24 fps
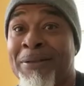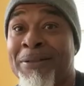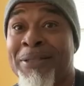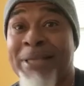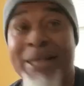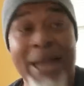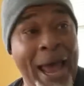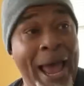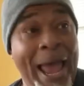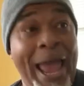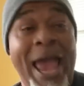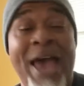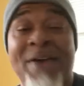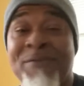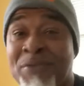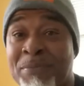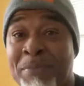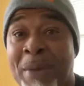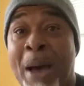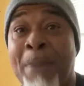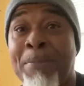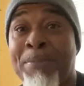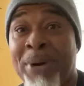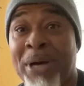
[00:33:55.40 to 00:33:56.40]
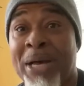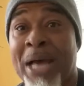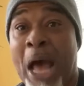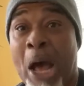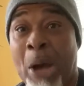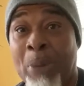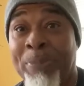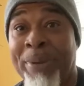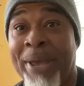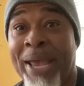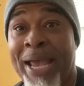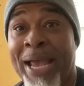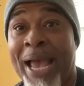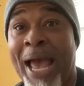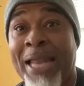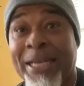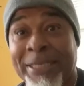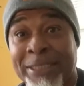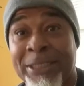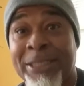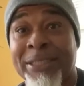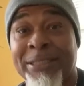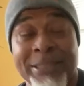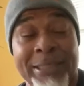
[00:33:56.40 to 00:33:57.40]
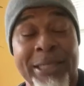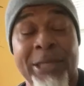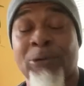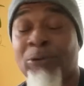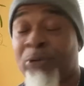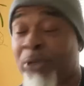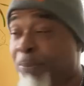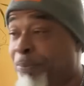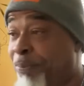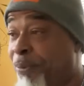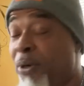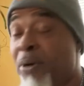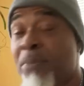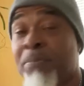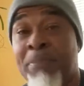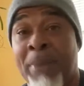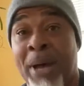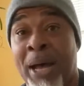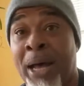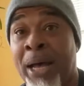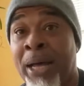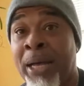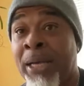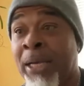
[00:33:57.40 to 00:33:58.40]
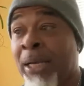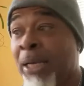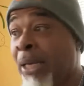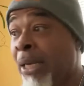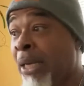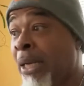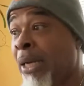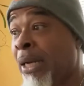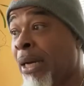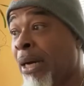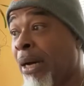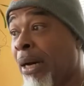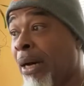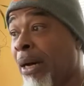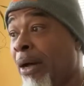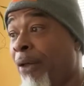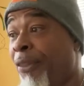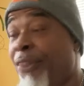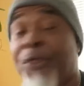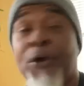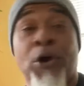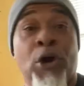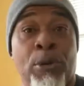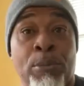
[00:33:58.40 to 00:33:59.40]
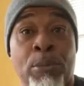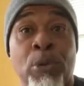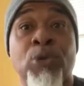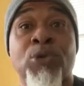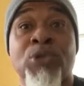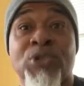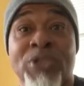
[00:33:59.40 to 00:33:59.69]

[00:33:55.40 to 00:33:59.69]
that I have in my bug out bag. I literally put my uh, thermal